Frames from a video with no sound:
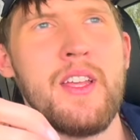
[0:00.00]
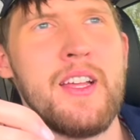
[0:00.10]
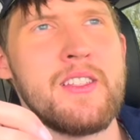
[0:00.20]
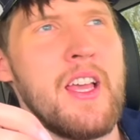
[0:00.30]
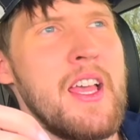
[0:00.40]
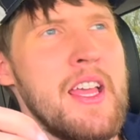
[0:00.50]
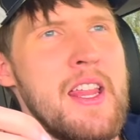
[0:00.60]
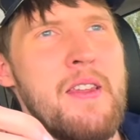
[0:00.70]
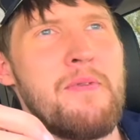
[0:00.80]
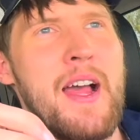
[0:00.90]
It's,
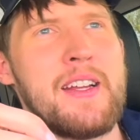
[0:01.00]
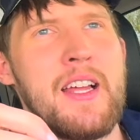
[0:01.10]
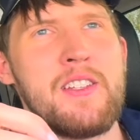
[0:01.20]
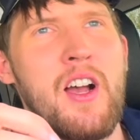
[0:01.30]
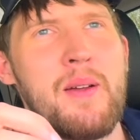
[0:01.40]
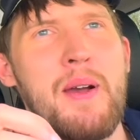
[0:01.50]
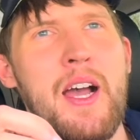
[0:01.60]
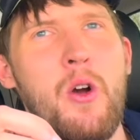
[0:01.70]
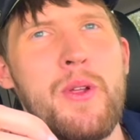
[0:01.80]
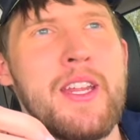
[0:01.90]
in fact, I talk about
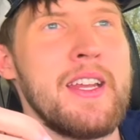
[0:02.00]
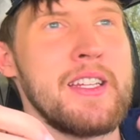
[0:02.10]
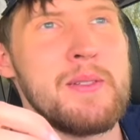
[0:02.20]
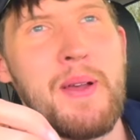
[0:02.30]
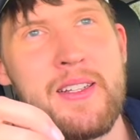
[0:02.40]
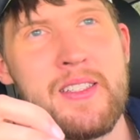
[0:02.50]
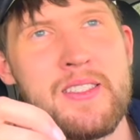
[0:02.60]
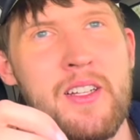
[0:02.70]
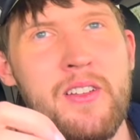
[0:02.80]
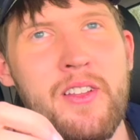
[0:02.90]
how we didn't expect a
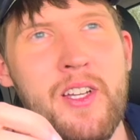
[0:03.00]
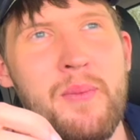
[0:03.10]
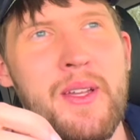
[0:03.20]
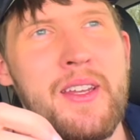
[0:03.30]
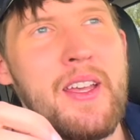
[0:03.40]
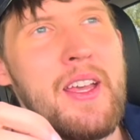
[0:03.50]
seller to come in.